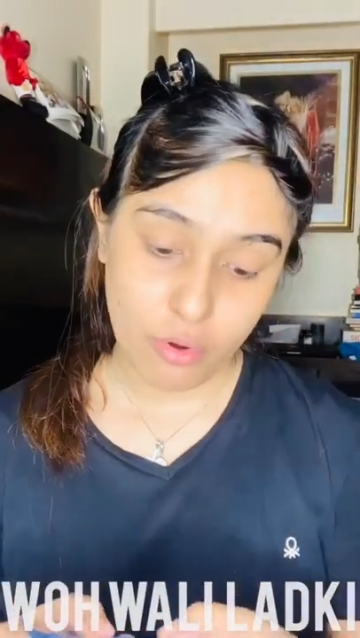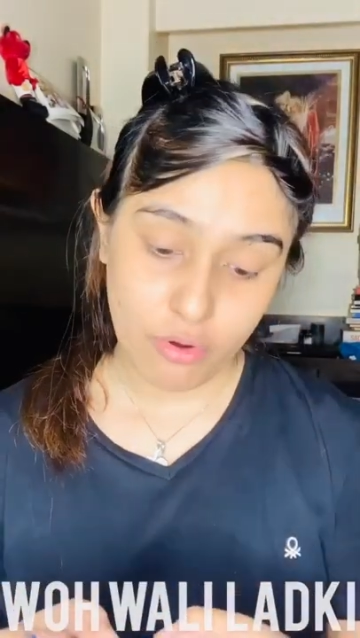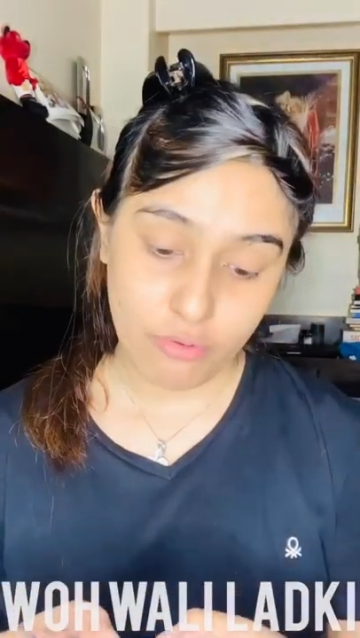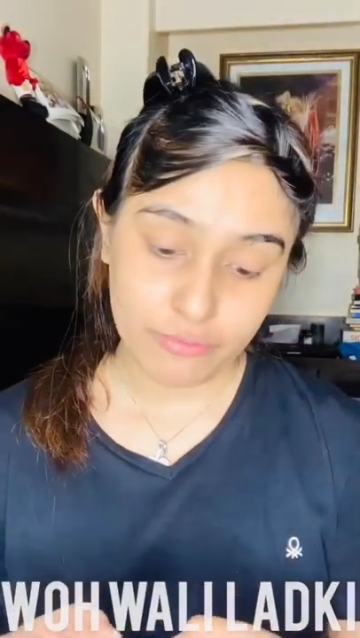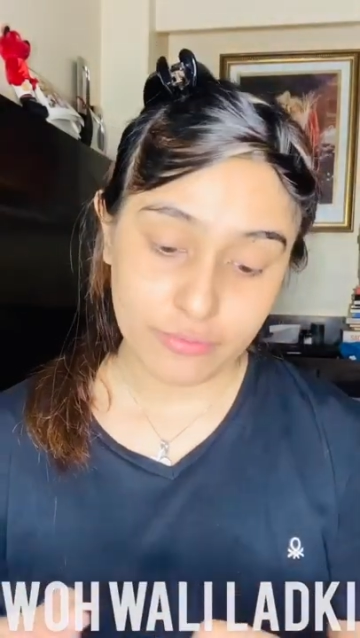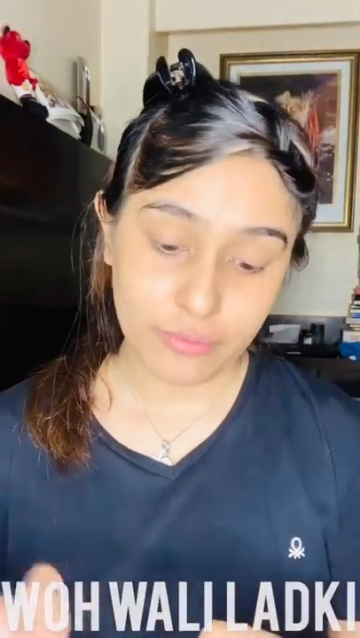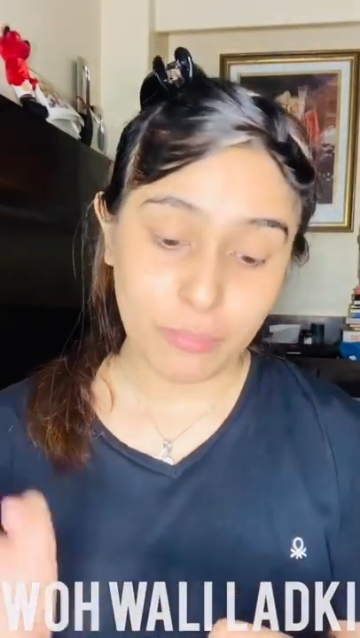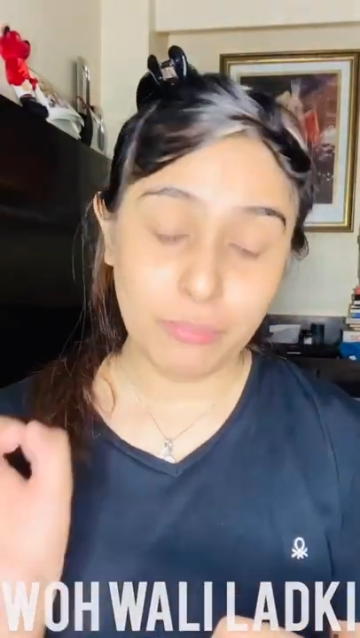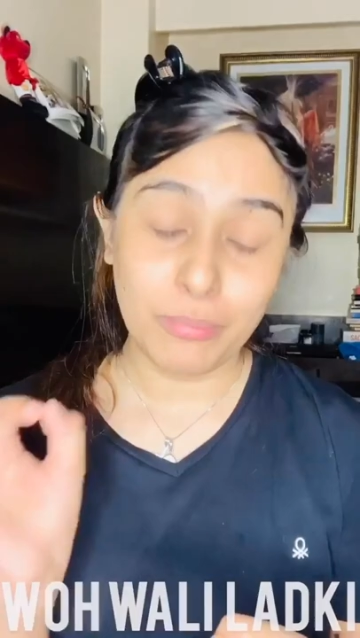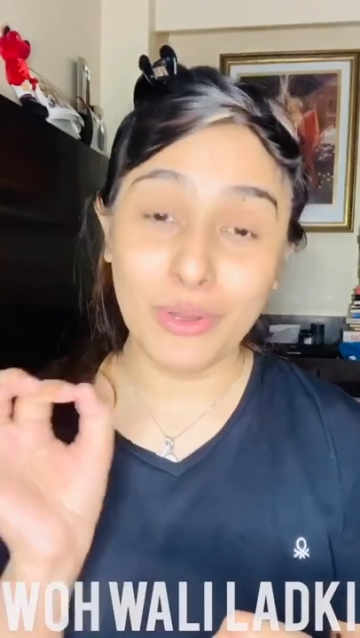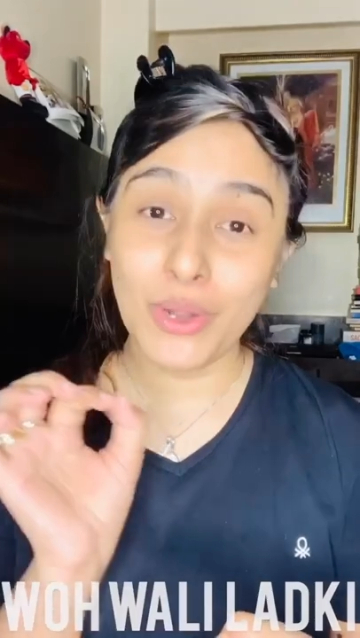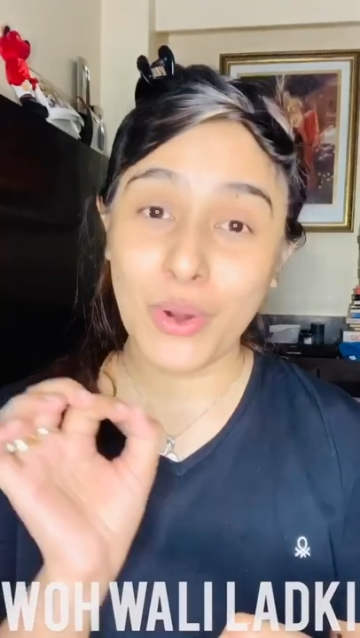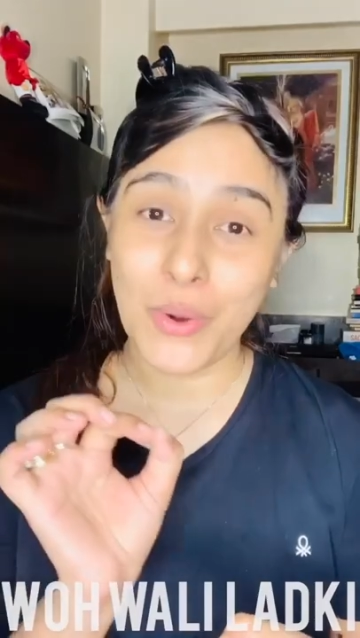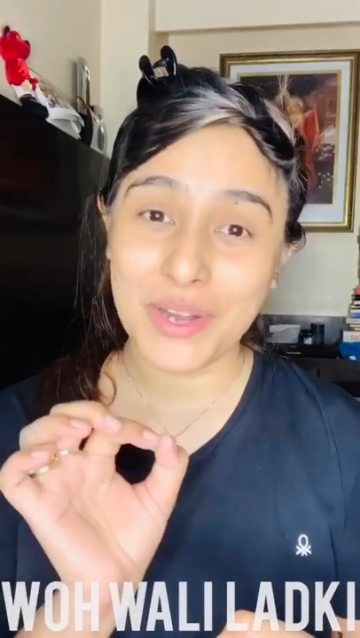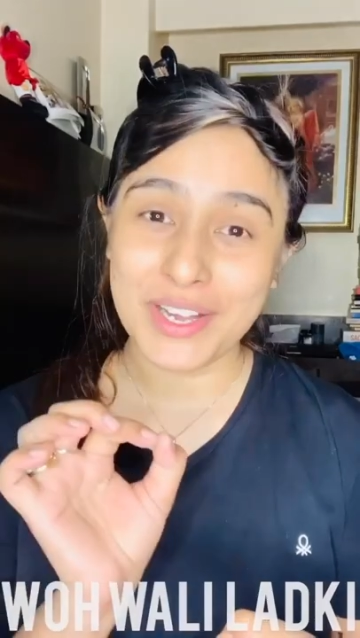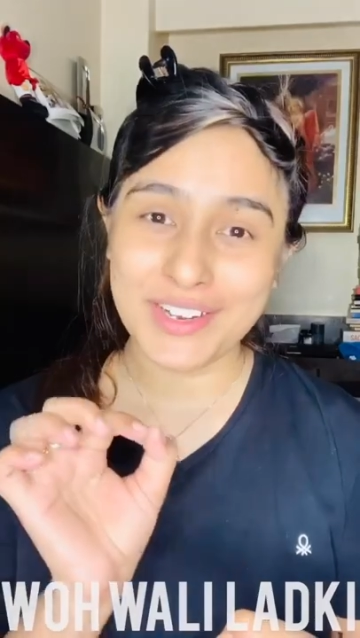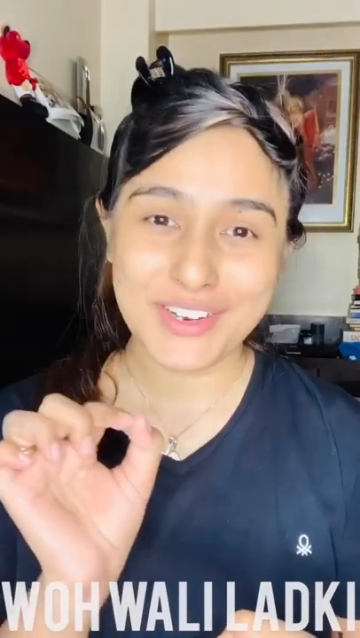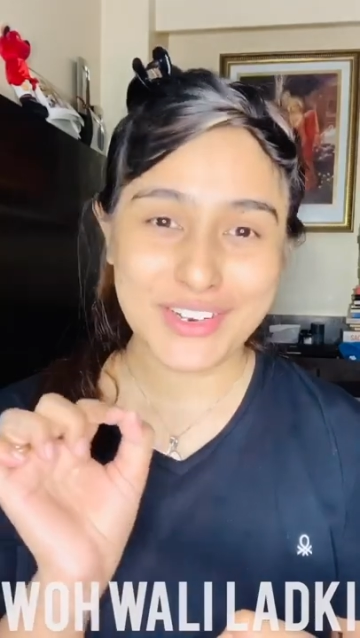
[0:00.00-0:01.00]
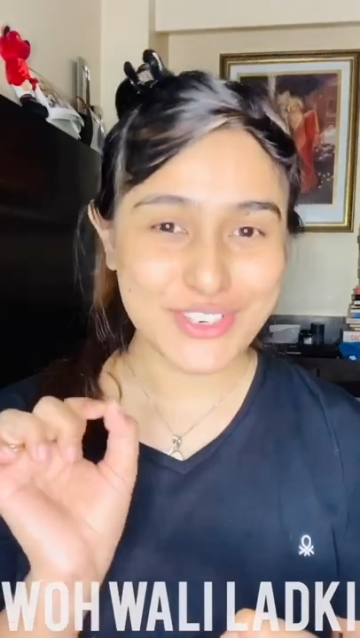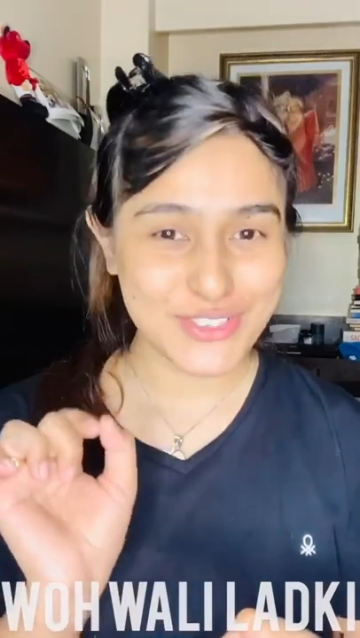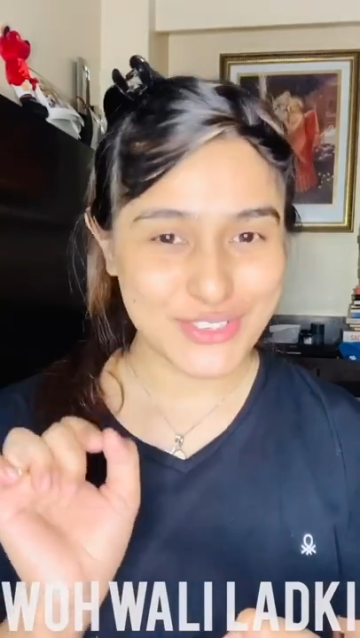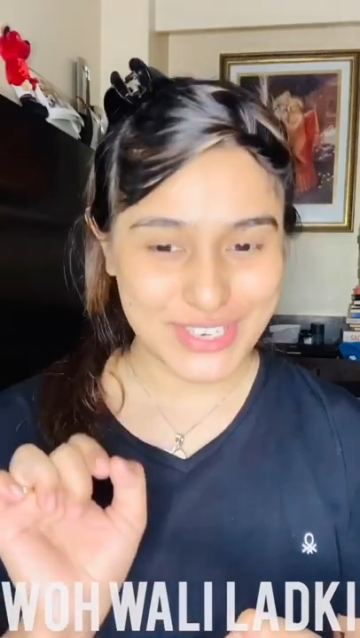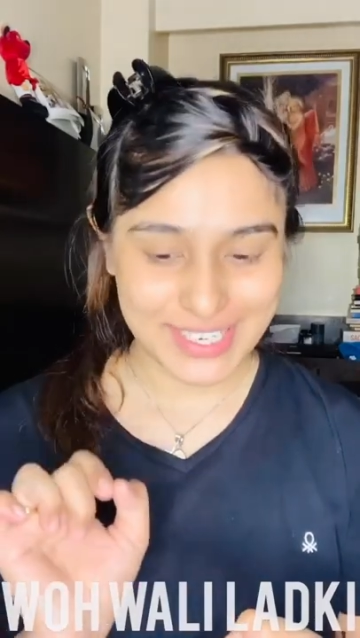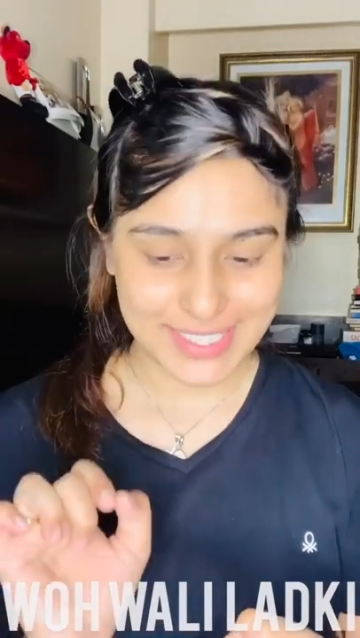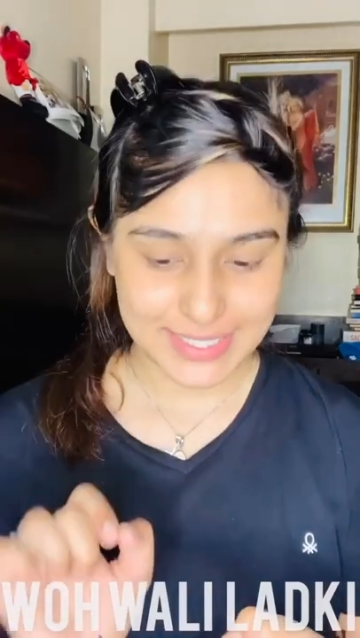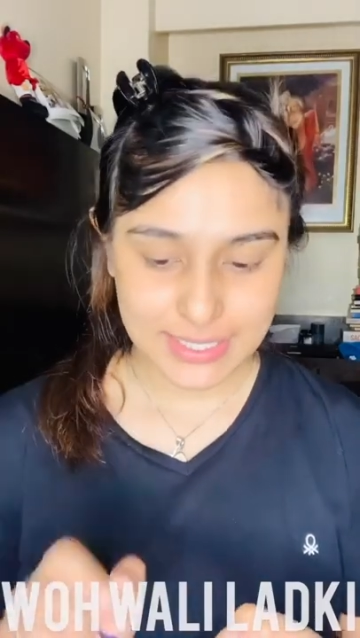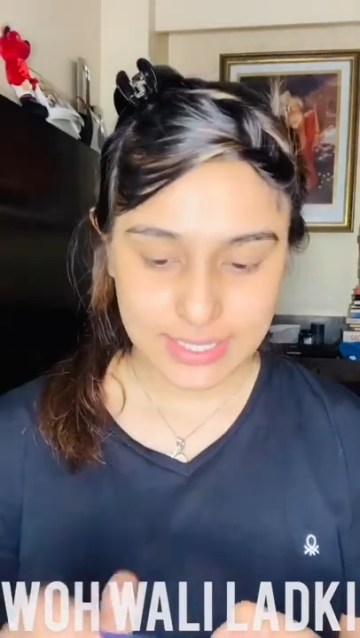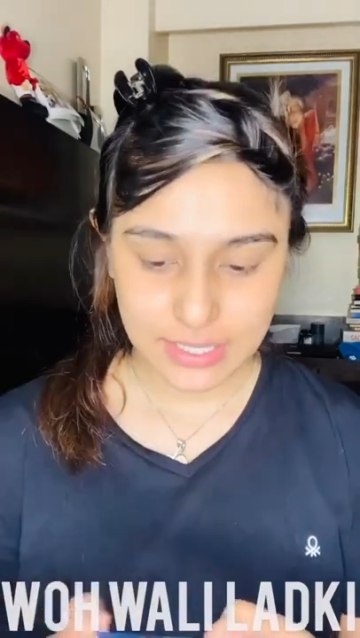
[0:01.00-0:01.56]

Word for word: of Blonder Jelly.